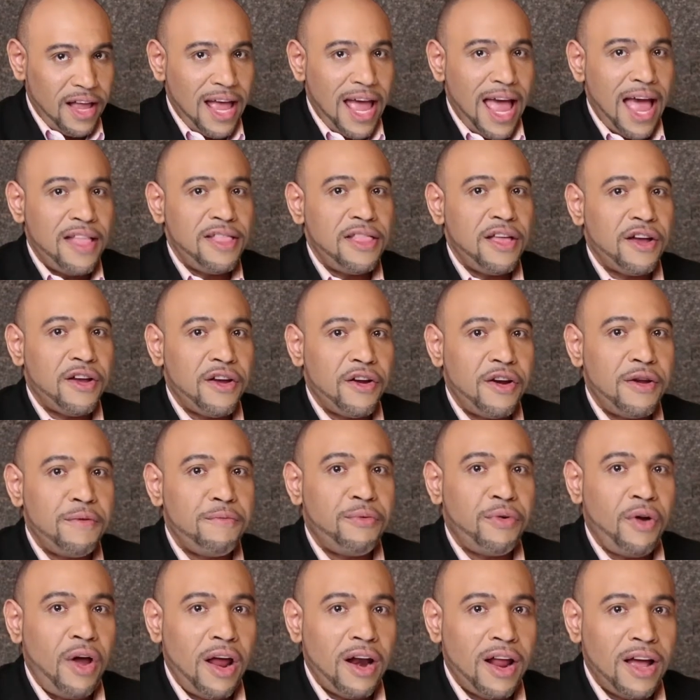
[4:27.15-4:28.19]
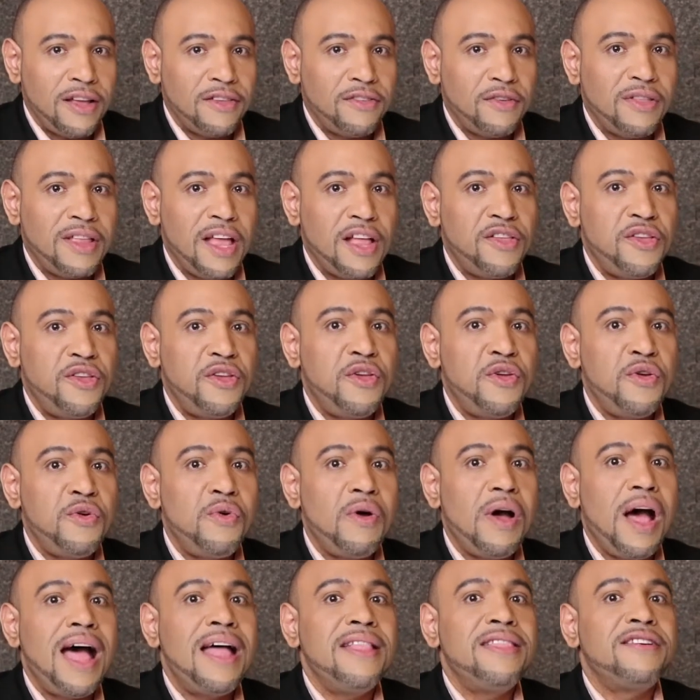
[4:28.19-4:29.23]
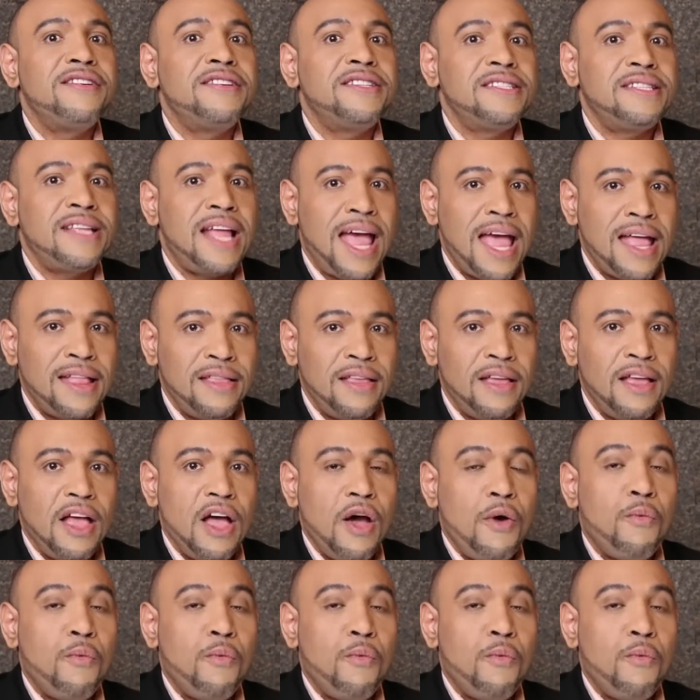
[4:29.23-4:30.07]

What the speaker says: and their current product so that you understand